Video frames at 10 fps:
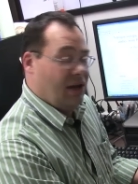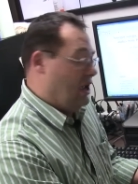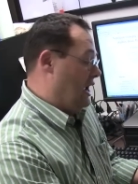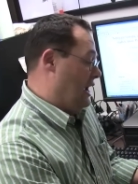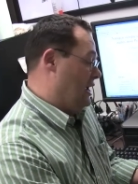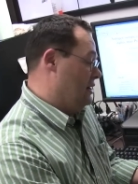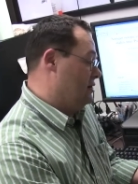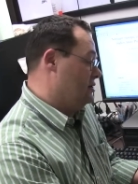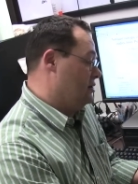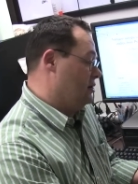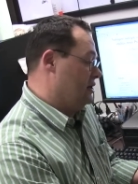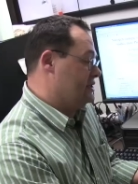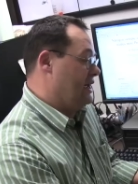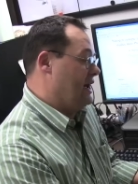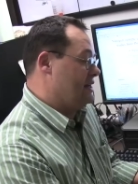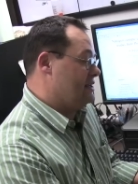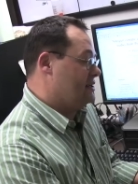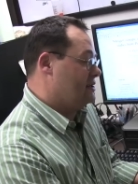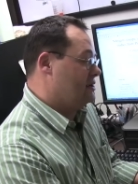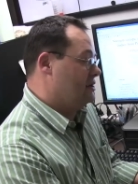And do
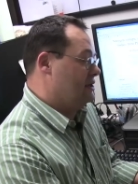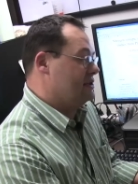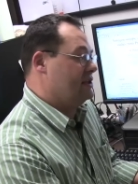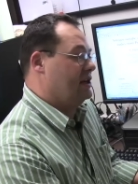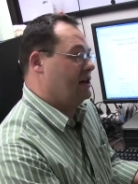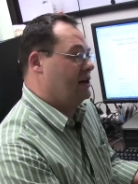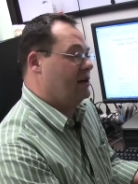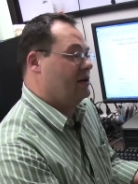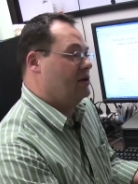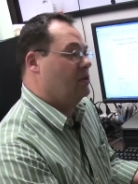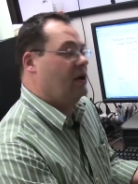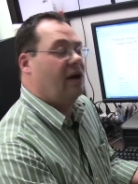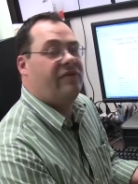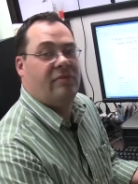enough